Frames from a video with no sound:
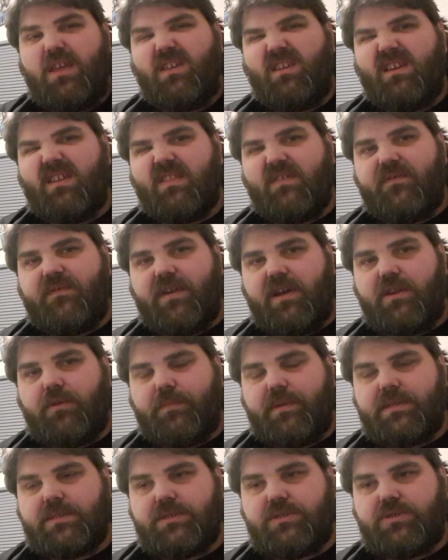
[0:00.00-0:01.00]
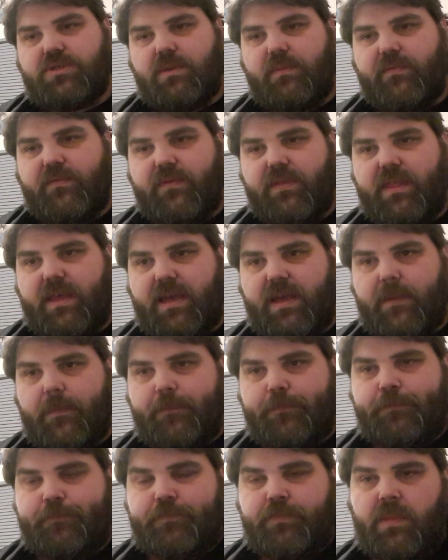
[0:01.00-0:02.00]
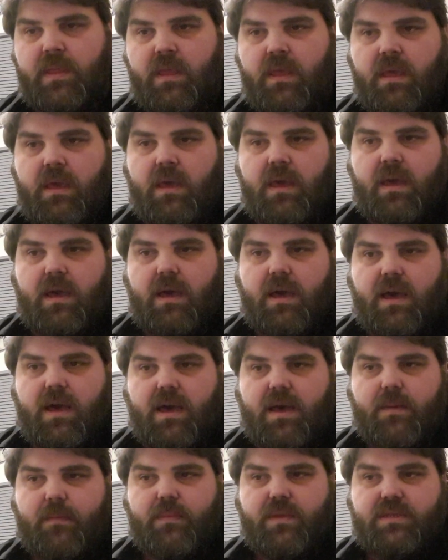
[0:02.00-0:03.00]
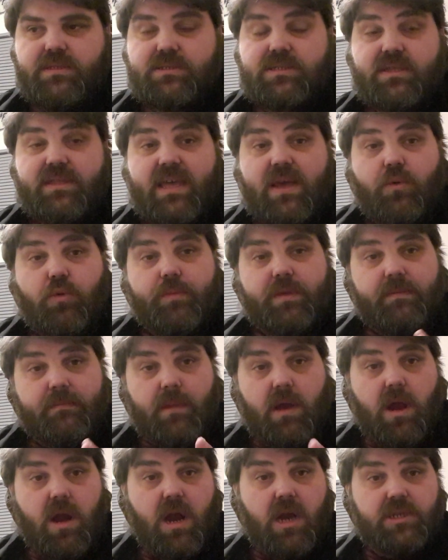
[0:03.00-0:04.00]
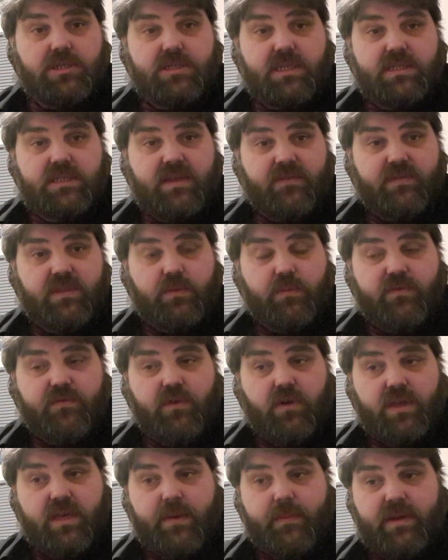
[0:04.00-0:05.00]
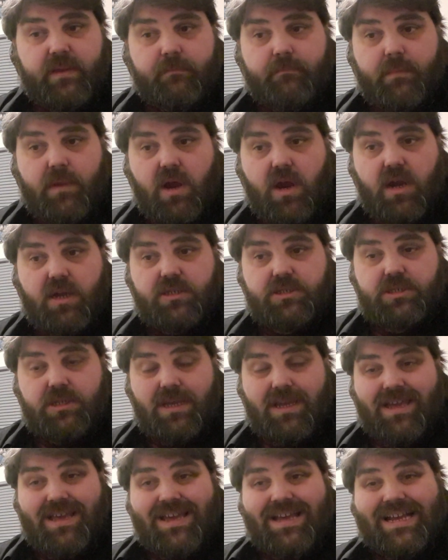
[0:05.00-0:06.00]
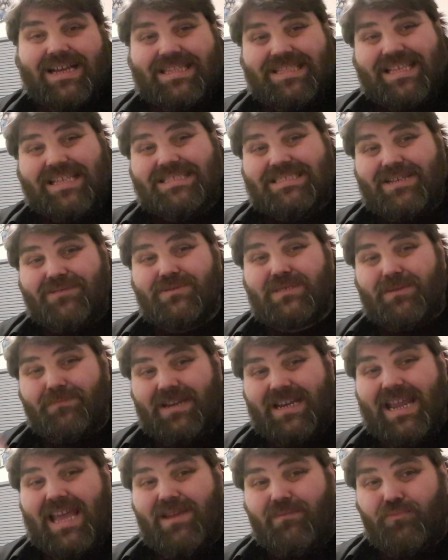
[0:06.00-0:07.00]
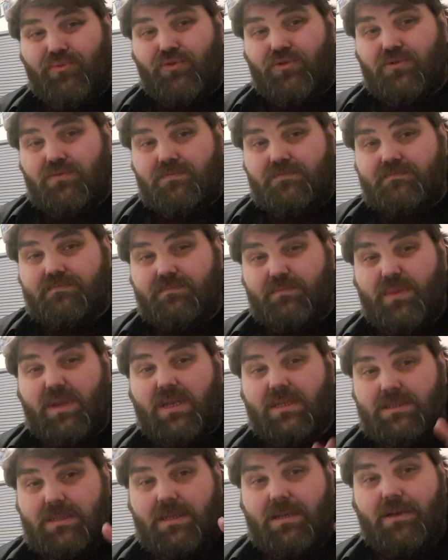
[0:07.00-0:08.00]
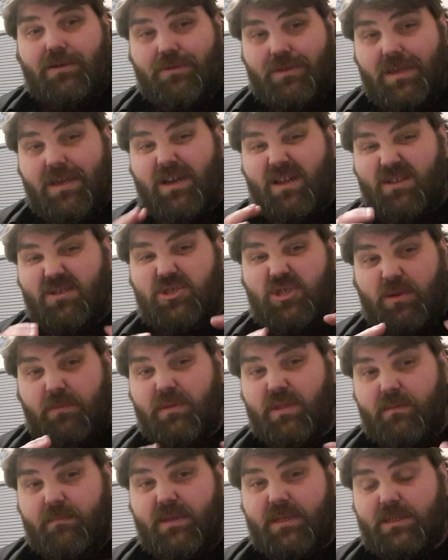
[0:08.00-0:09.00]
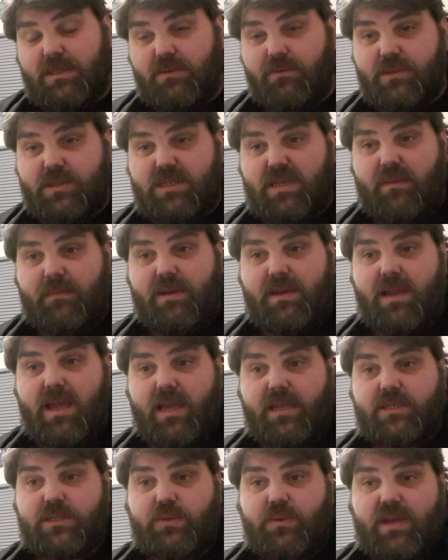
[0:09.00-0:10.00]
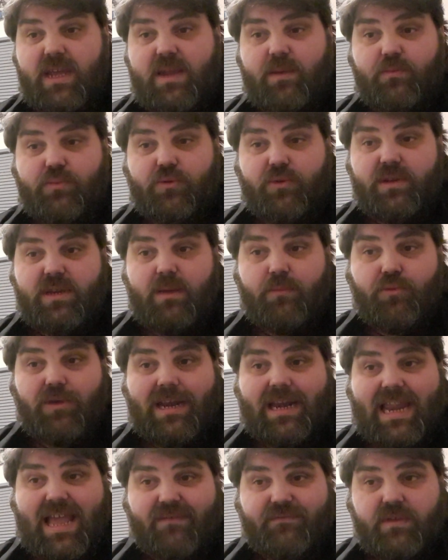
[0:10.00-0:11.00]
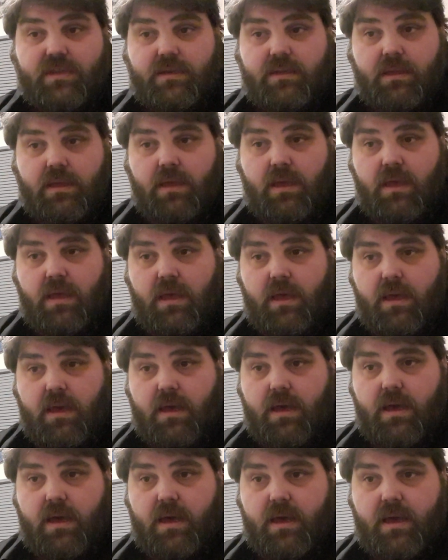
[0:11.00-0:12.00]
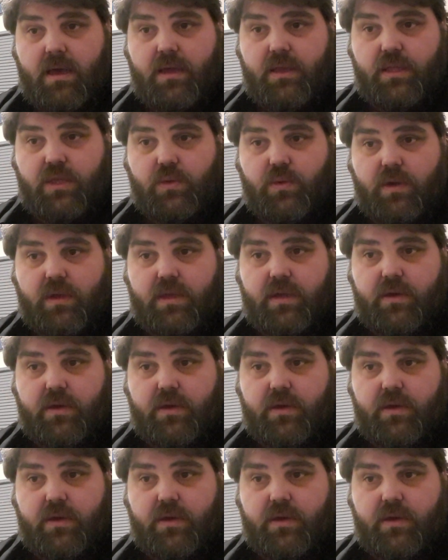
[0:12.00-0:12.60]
You get the final bits of trim for that. So that will be March. That's everything we've got coming in March. I can then tell what's coming in April, because I know you're kind of chomping the bits on what's coming next. So in April, in number 11, you